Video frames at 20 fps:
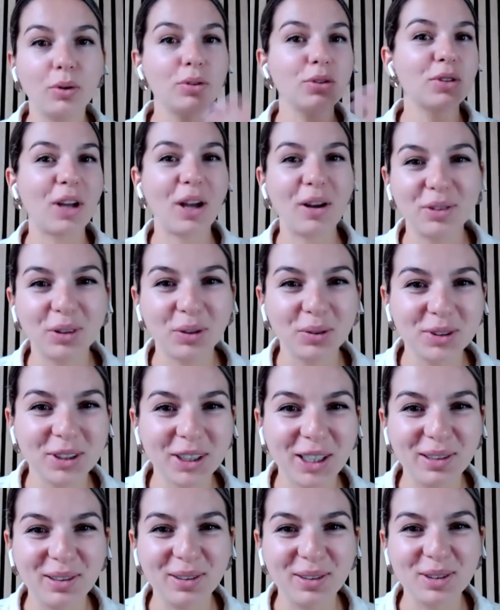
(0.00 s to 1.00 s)
also have those
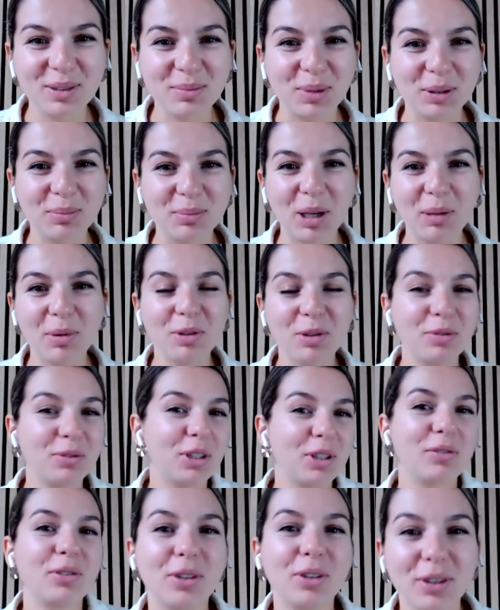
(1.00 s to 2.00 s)
skills, but maybe you've
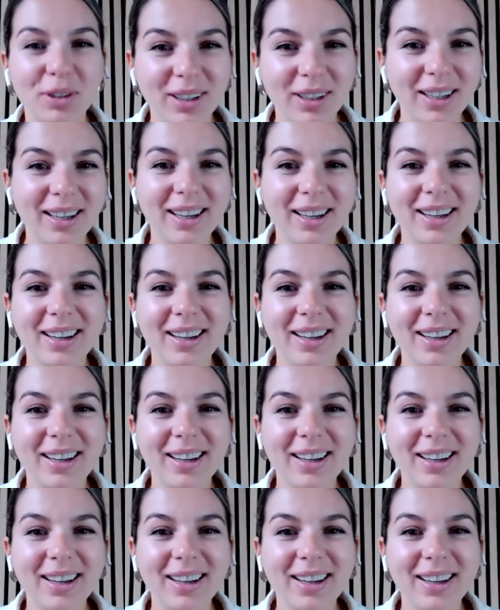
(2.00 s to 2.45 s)
never